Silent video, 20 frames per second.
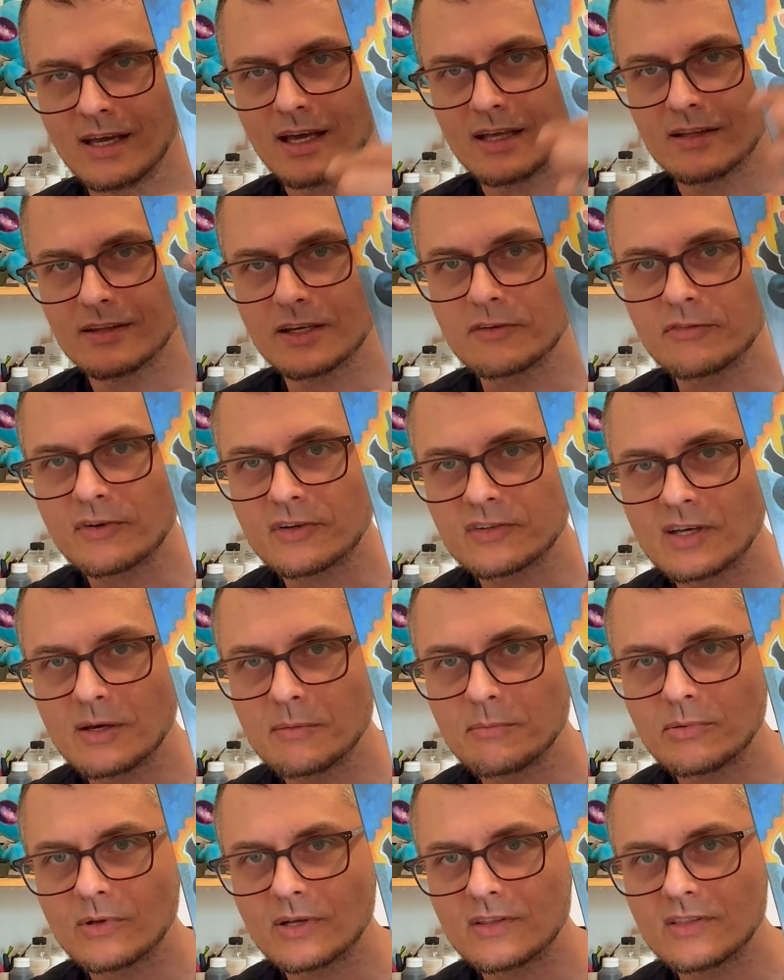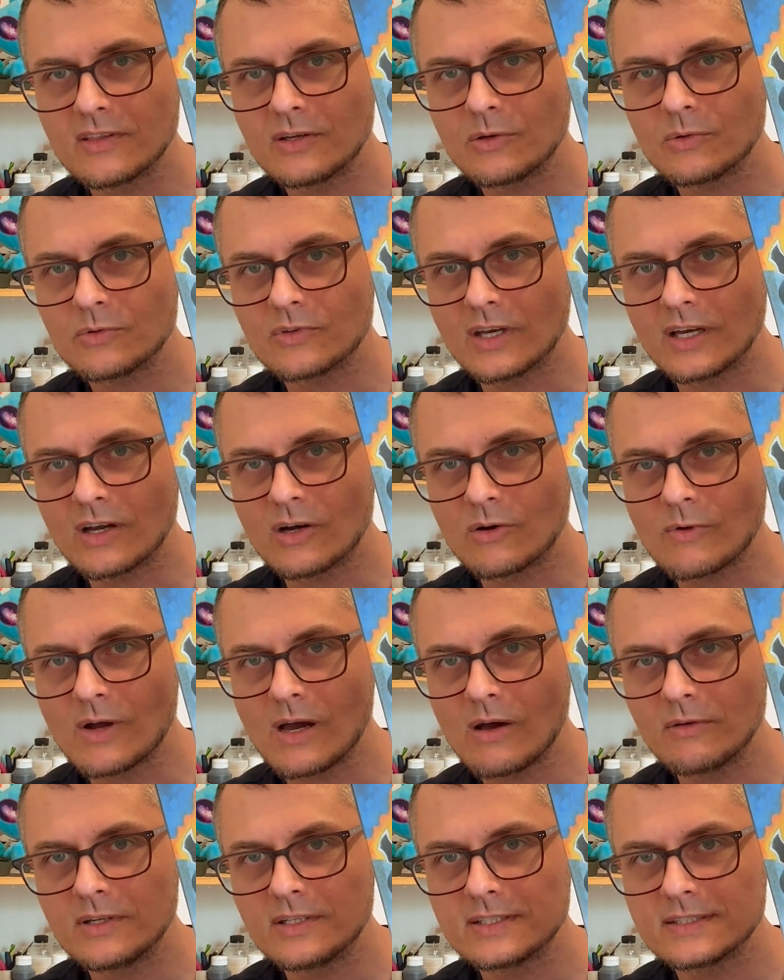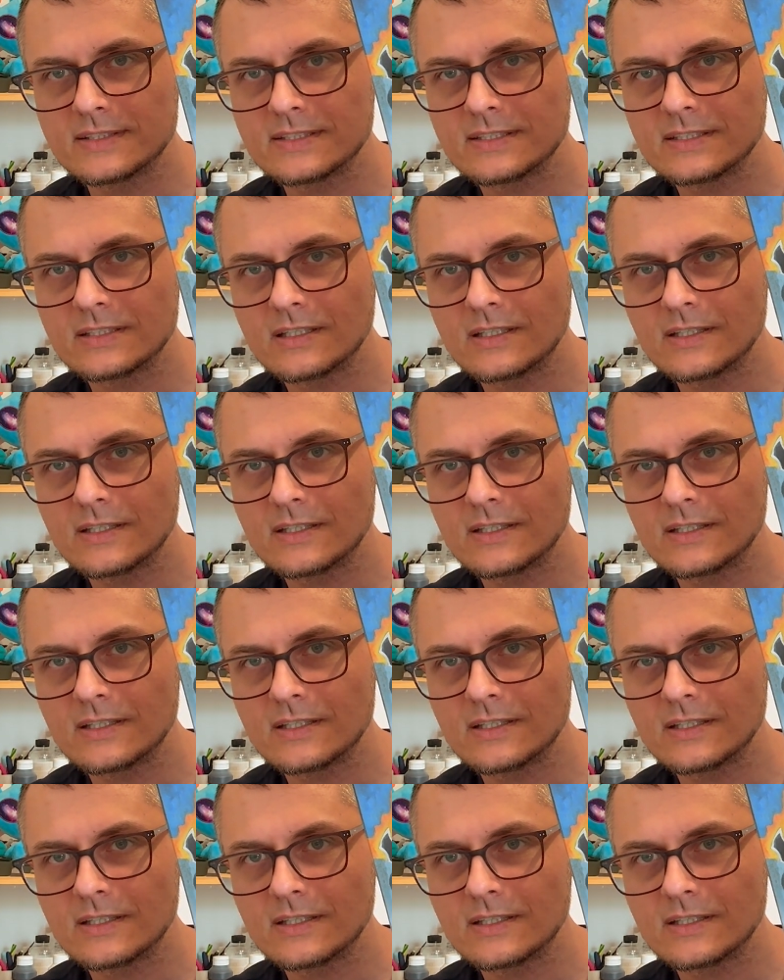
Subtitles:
Like, for example, I think it was like around his